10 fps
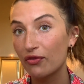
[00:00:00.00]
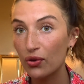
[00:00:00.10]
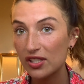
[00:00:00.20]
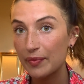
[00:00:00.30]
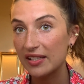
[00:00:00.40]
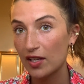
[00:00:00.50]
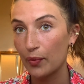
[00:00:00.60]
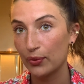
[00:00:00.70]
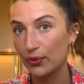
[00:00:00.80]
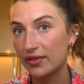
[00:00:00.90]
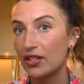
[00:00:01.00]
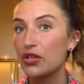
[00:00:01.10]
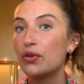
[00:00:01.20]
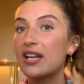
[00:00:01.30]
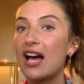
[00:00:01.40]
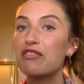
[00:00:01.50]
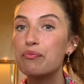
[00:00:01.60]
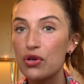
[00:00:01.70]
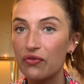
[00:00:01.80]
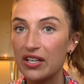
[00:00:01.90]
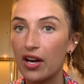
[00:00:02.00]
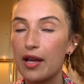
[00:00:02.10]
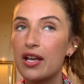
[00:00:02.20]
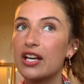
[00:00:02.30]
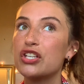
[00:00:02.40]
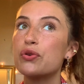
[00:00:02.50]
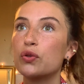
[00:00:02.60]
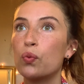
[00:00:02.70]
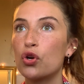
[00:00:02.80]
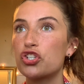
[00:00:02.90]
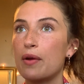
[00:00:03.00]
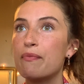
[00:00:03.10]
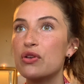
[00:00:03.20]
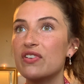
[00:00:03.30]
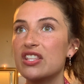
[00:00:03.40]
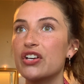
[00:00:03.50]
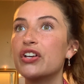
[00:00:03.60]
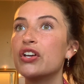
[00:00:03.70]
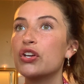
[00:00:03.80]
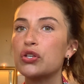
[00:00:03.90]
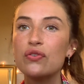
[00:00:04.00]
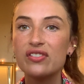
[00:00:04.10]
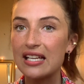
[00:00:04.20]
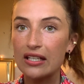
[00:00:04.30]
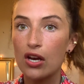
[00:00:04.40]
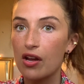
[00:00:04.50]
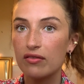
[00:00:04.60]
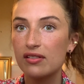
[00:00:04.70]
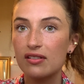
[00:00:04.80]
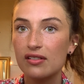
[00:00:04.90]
I've got some examples. You could have a movie night and you could watch a movie that you've seen loads,